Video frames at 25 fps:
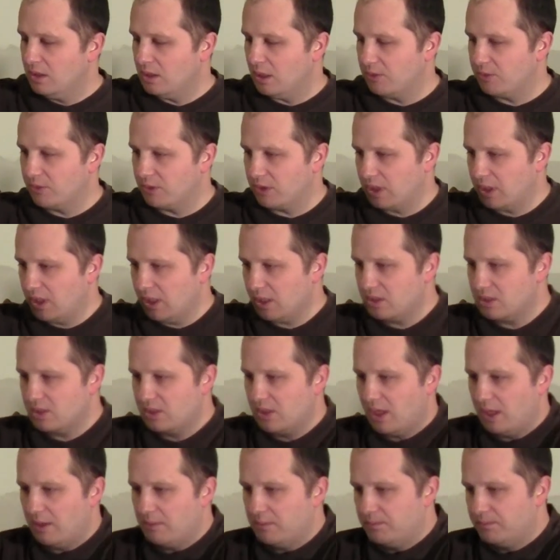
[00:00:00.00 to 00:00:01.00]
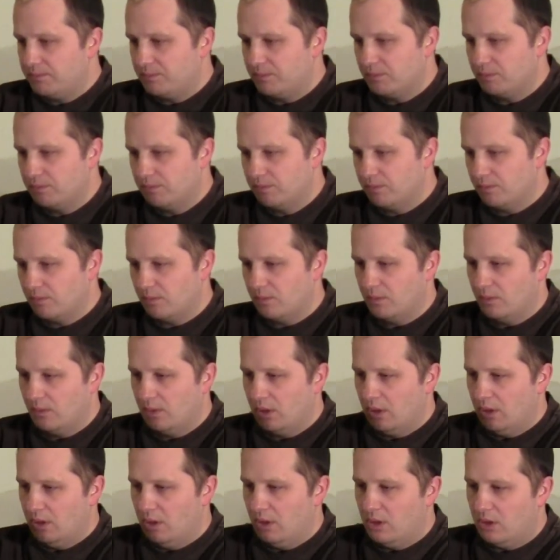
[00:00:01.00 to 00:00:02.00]
Now for the next step,
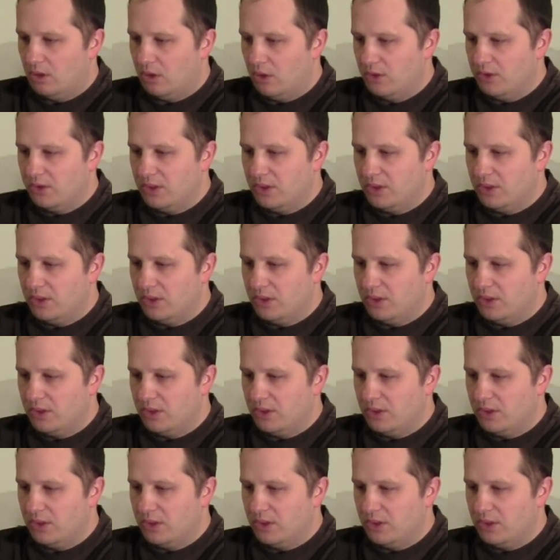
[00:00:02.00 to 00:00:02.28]
all